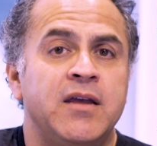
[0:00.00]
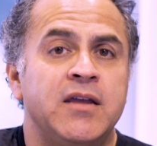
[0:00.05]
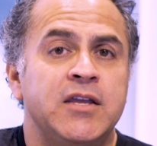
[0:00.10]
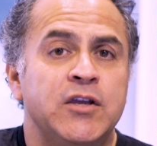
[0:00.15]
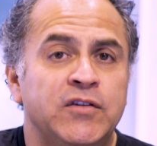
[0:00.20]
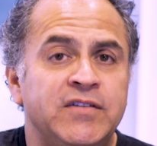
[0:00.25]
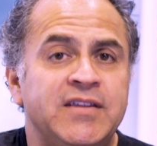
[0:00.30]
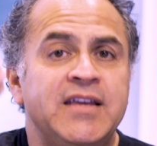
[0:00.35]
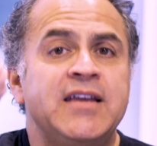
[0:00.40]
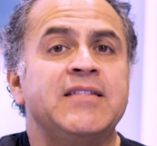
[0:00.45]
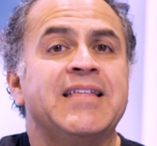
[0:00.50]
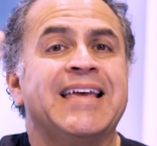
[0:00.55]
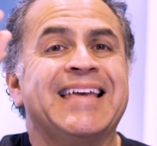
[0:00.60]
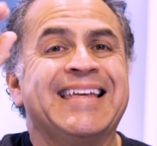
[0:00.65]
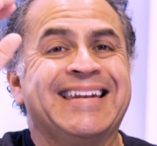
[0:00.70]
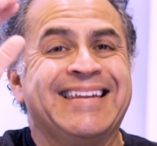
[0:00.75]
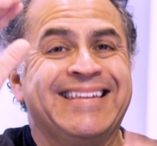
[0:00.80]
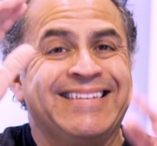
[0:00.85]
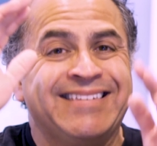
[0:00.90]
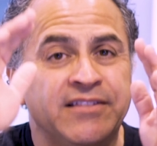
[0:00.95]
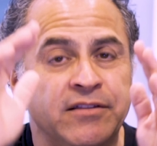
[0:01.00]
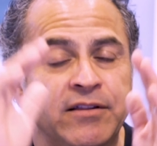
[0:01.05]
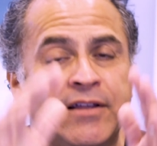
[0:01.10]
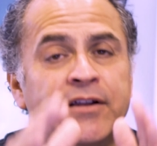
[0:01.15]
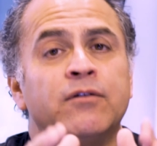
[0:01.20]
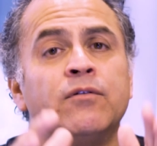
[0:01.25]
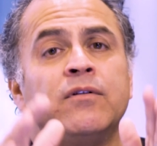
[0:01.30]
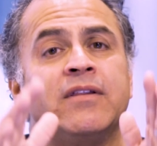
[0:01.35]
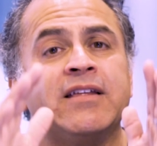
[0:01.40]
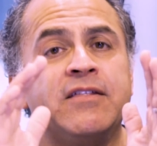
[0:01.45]
You see, it is
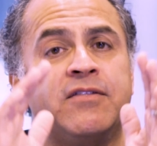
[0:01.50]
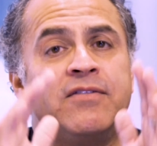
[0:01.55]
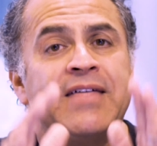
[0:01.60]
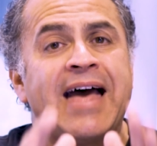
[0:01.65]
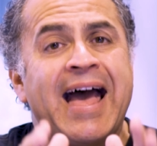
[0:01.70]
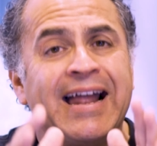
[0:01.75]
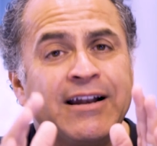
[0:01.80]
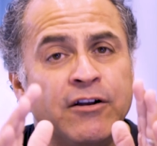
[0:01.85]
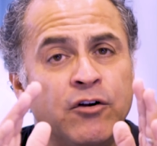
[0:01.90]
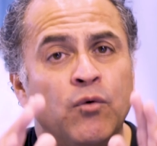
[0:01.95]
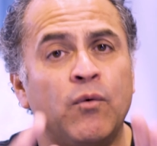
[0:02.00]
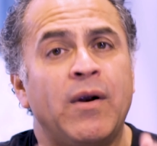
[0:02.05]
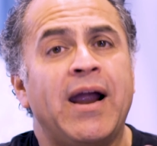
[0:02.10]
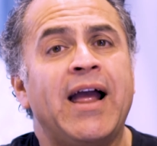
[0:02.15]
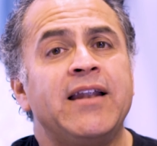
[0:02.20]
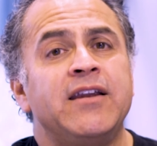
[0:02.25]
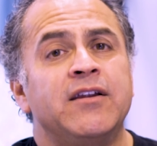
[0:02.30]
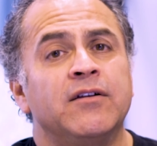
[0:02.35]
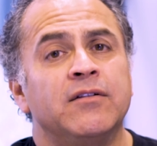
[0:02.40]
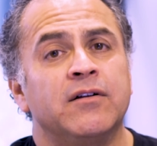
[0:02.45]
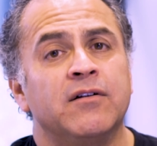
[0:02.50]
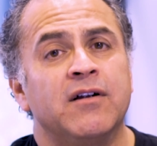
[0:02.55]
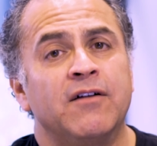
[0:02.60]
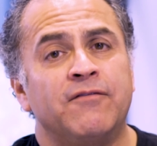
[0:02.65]
literally that granular.